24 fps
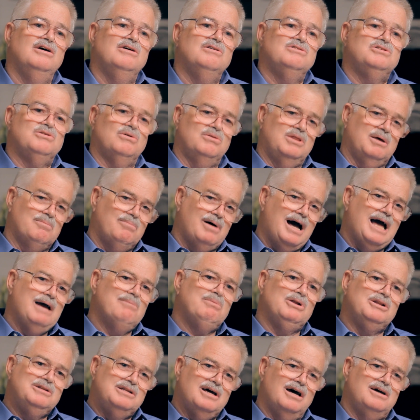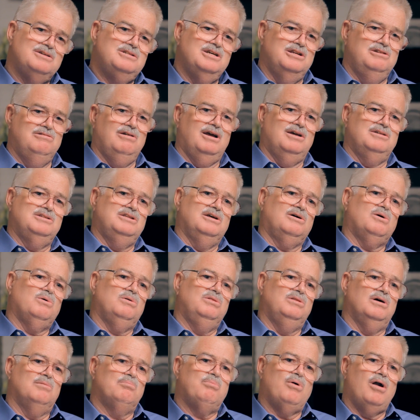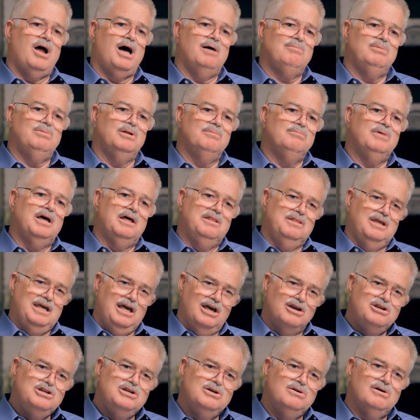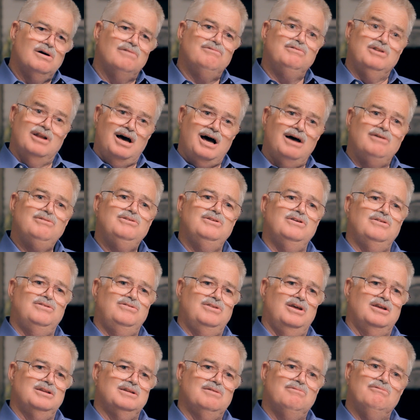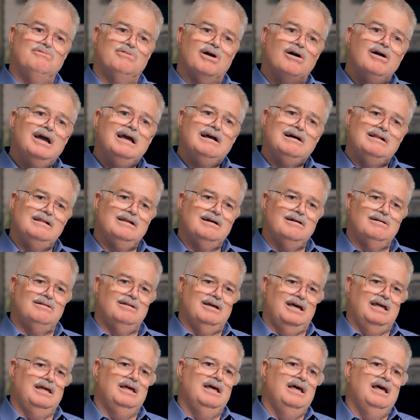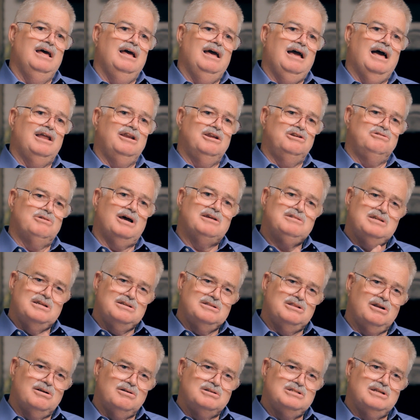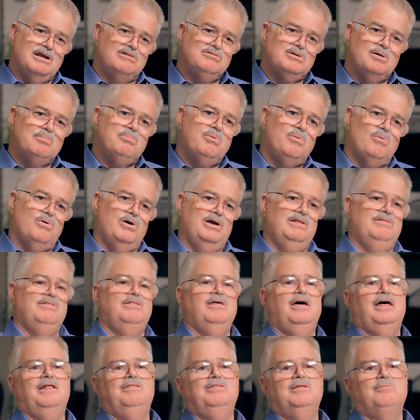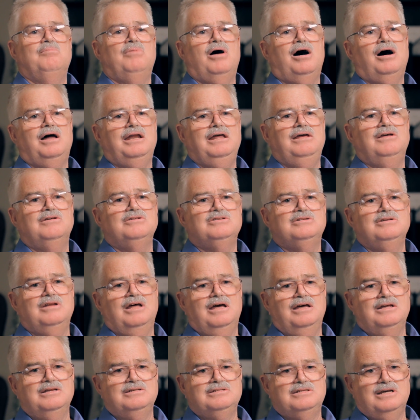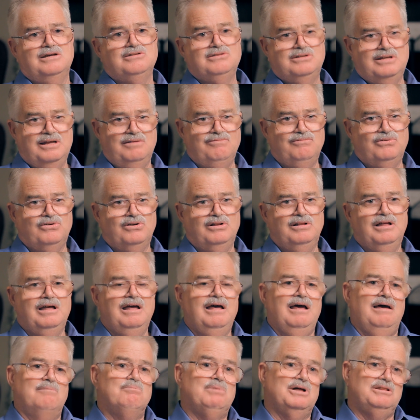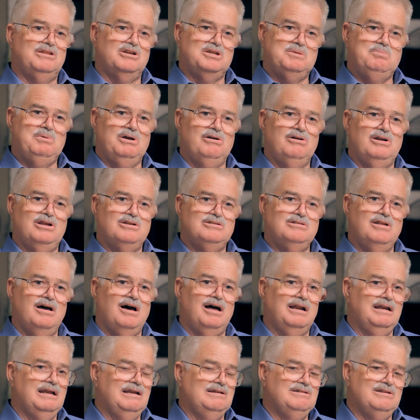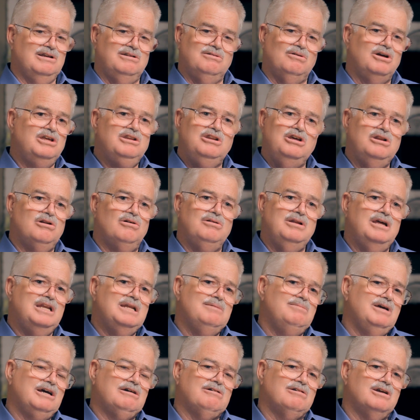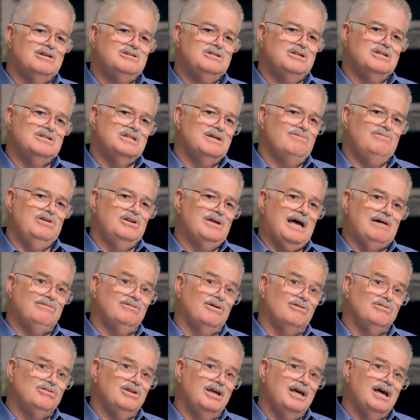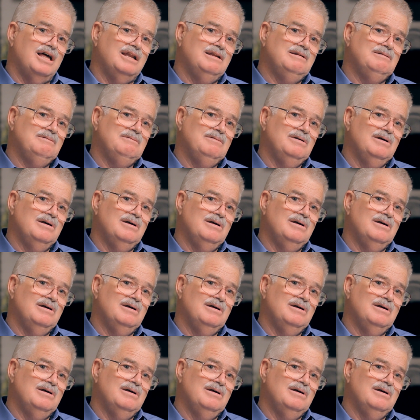So the Bible does address the problem and the issue of Gnosticism very clearly and addresses their central point that the body is sinful, but the spirit is not. And he said, well, you don't need to be Christians if you have no sin.